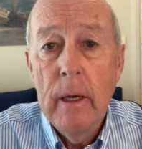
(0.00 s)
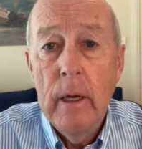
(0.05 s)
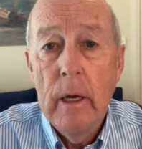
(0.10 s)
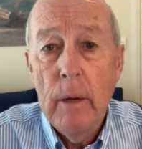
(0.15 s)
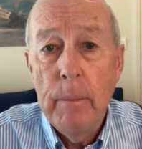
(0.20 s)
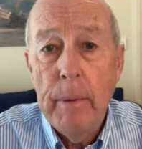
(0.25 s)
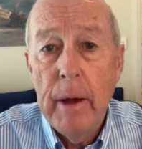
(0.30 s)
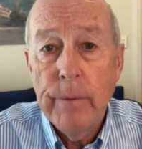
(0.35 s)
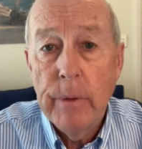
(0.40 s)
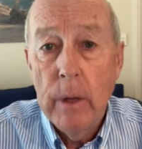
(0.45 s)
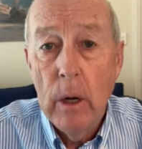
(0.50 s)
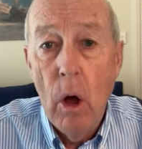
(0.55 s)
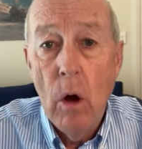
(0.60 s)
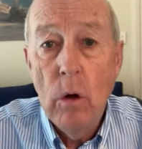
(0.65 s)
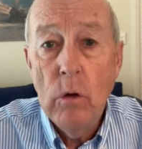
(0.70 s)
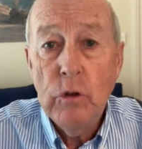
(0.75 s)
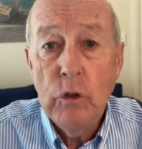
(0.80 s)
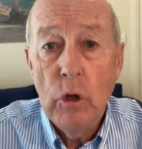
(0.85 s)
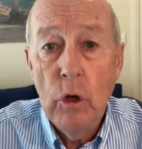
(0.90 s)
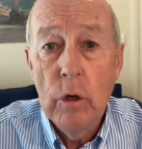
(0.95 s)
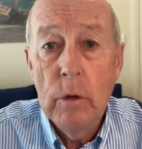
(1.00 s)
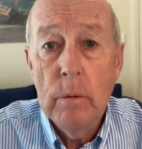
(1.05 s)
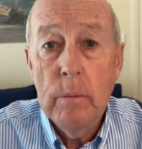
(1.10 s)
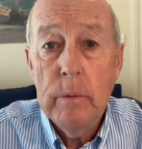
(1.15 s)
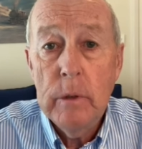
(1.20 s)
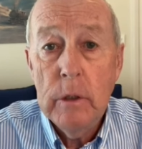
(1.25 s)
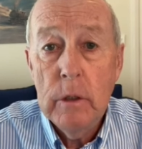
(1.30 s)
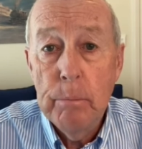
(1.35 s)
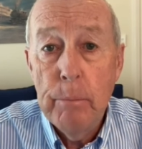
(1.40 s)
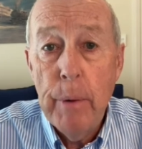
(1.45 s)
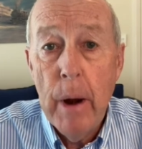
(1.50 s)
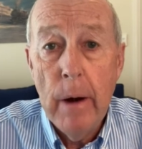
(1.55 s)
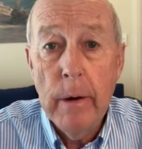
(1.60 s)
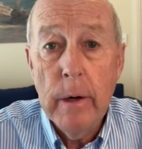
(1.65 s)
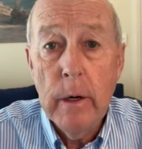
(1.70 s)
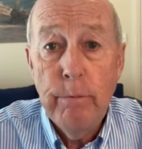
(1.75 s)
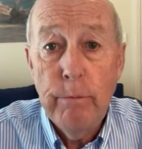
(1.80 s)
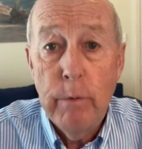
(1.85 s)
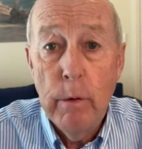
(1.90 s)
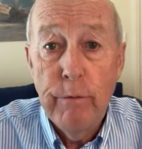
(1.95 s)
about the long-term
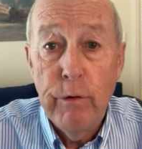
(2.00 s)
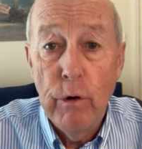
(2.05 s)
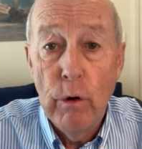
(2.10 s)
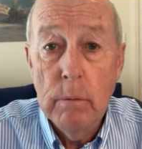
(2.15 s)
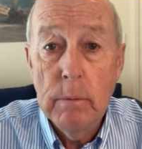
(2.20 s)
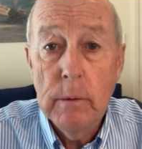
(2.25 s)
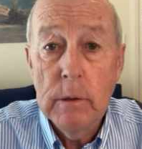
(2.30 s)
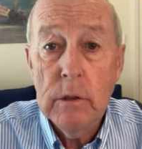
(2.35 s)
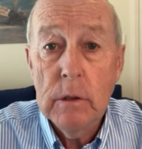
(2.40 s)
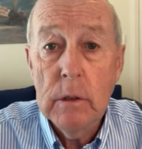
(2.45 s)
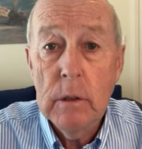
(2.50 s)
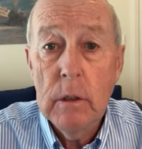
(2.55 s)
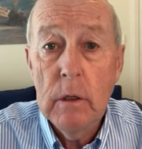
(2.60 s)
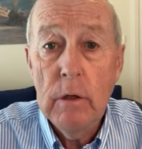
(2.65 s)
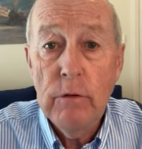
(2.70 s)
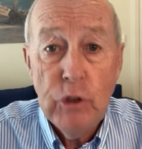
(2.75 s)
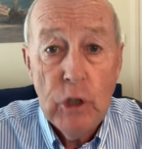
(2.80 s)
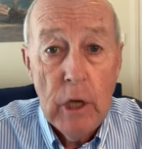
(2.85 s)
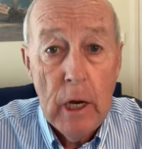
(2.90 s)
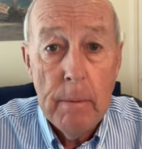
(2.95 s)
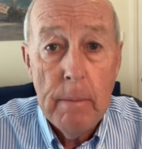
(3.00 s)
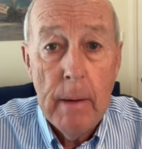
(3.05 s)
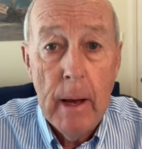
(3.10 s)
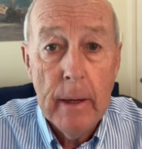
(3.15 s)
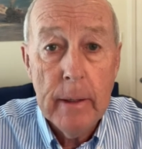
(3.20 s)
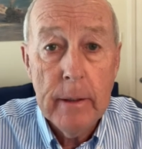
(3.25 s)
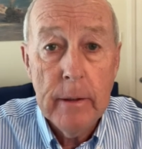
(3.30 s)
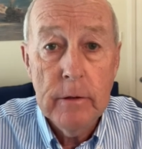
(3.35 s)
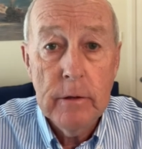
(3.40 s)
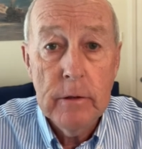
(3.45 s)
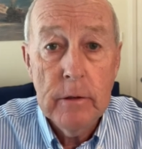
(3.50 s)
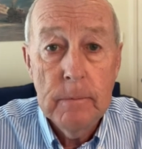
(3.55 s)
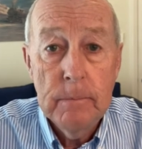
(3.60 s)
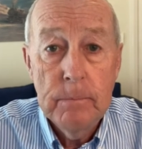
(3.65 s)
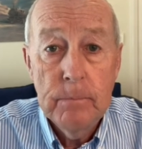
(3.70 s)
comparative performance of share markets.